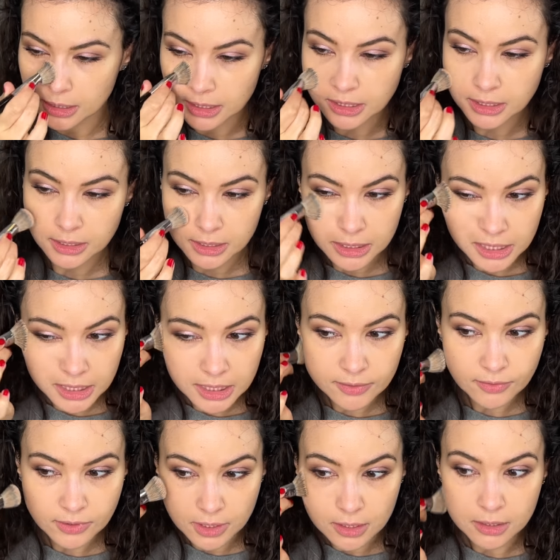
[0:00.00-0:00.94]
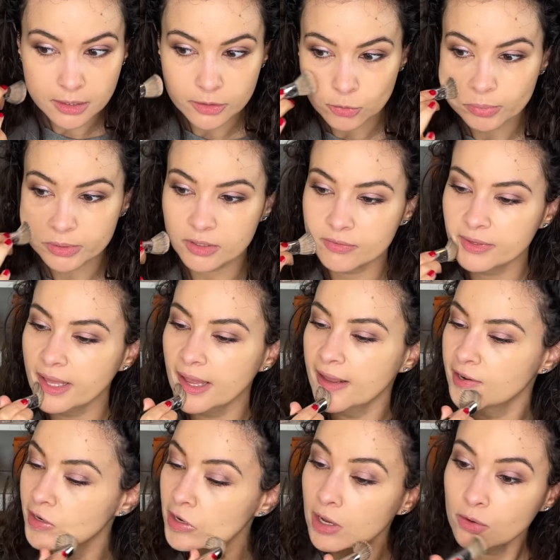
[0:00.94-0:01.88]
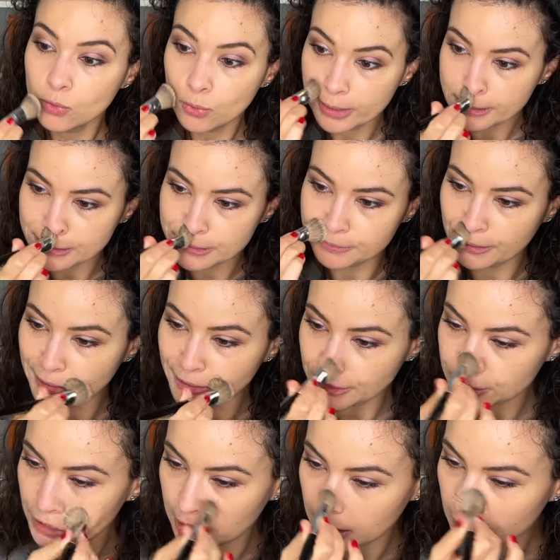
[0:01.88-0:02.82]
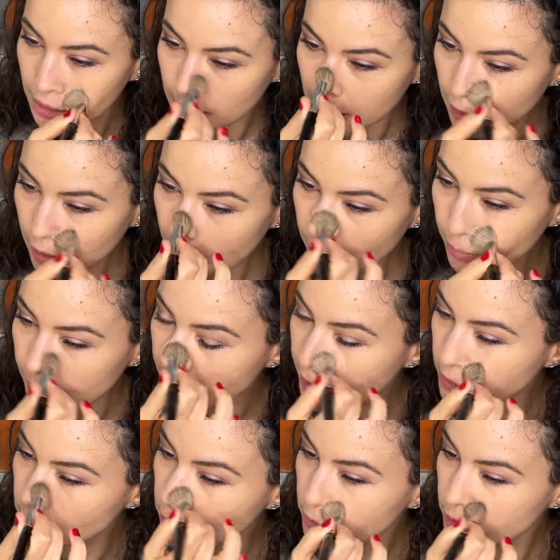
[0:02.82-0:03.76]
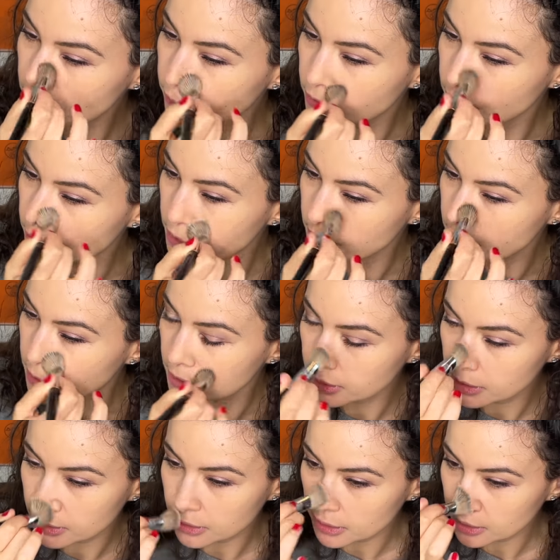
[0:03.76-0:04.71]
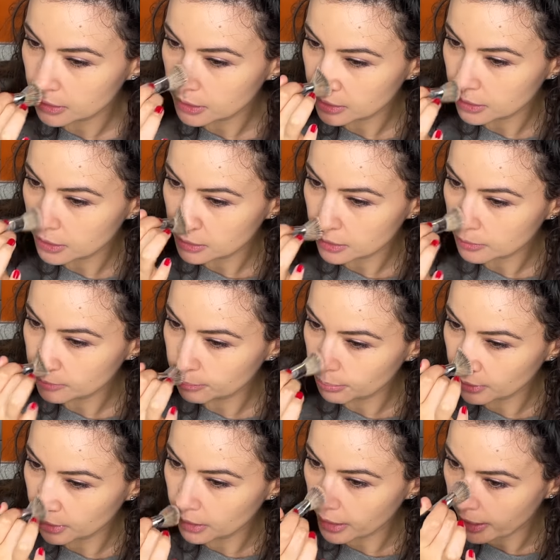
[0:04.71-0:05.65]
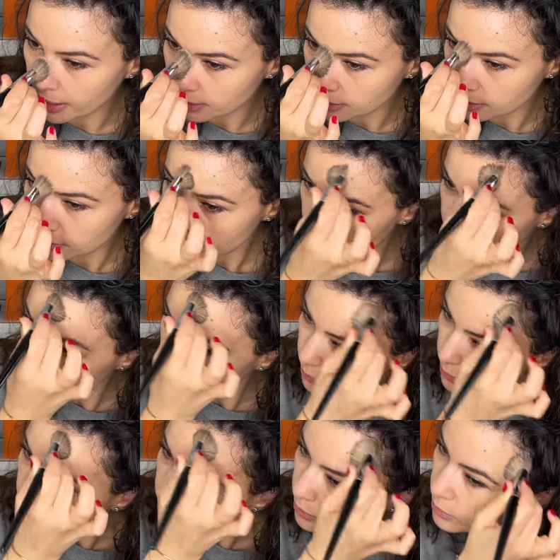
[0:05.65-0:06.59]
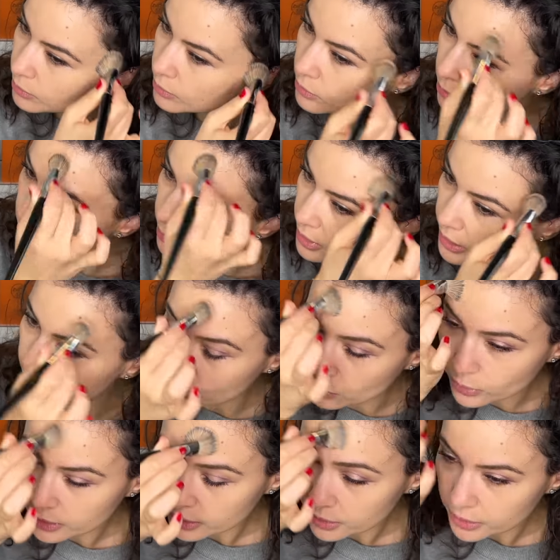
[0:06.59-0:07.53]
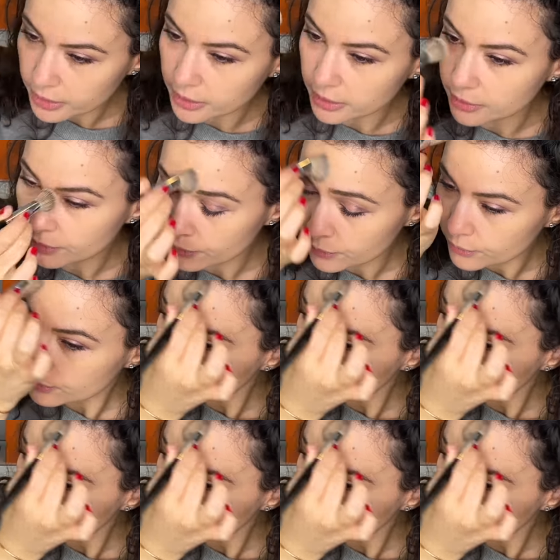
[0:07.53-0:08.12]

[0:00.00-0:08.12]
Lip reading: This gives a little bit of that, not quite as much, but it sort of just blends really quickly.